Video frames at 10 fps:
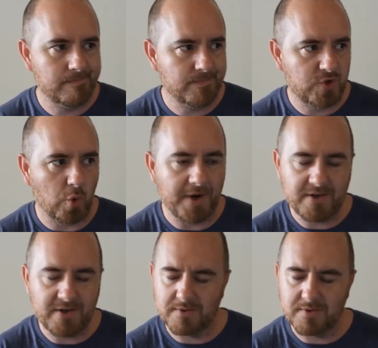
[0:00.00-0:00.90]
joint,
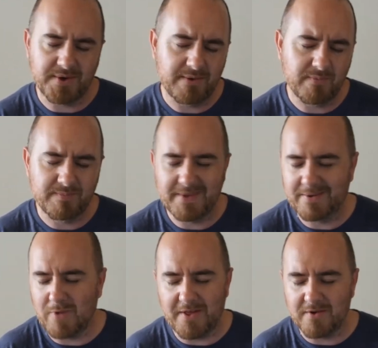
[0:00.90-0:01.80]
or sorry,
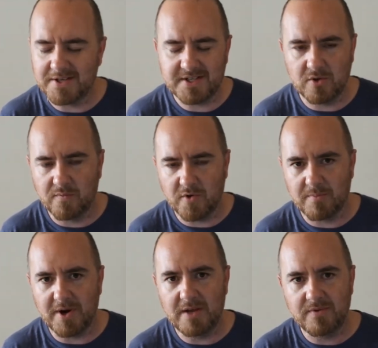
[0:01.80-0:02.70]
rather a single
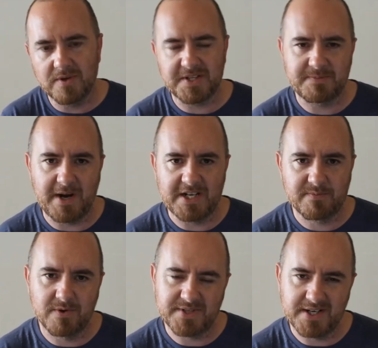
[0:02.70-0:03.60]
vertebrae. If you look at the spinous
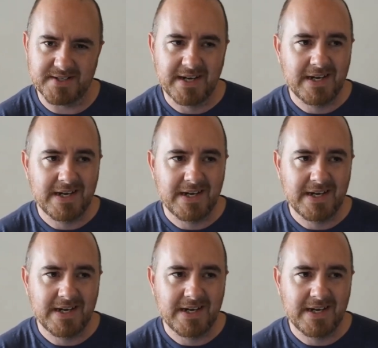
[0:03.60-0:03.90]
process,